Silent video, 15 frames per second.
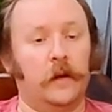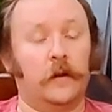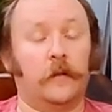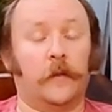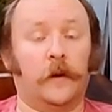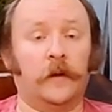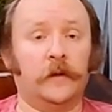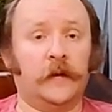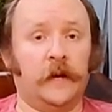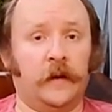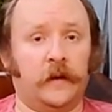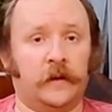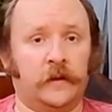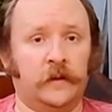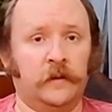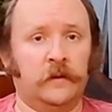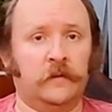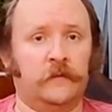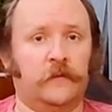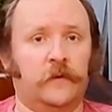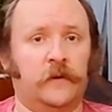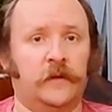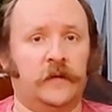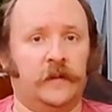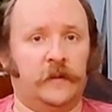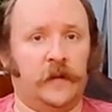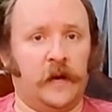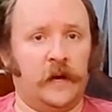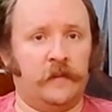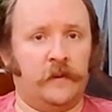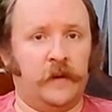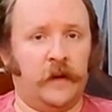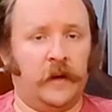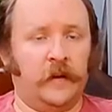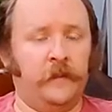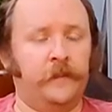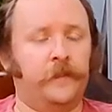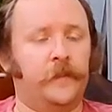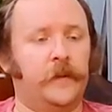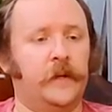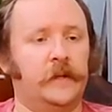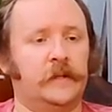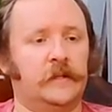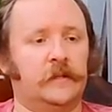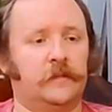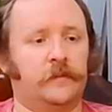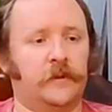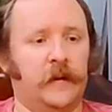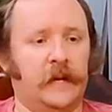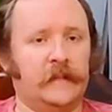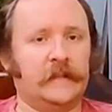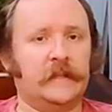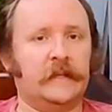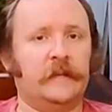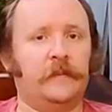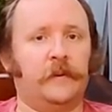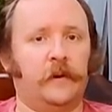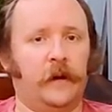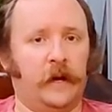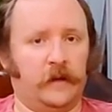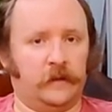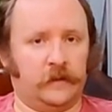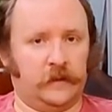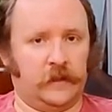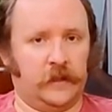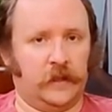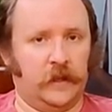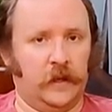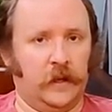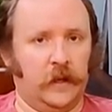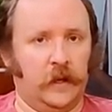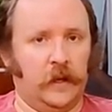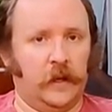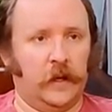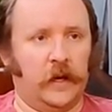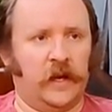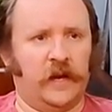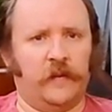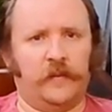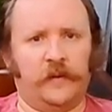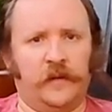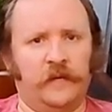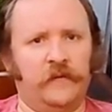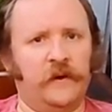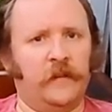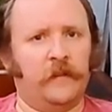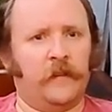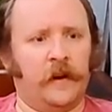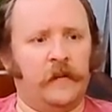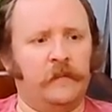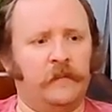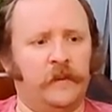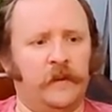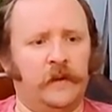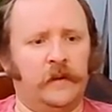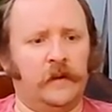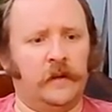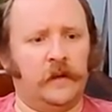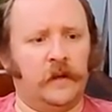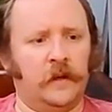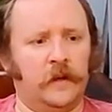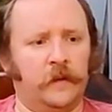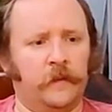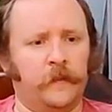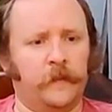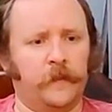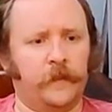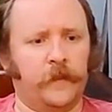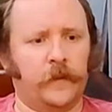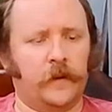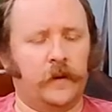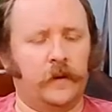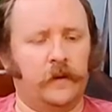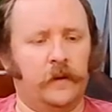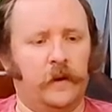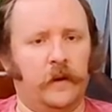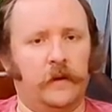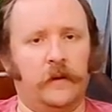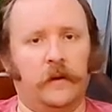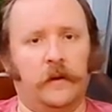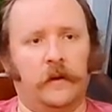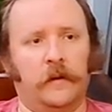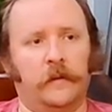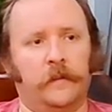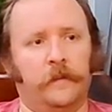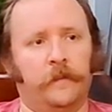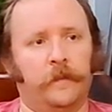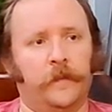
the malt character for a double IPA is surprisingly pronounced. And I believe that might be the, the, the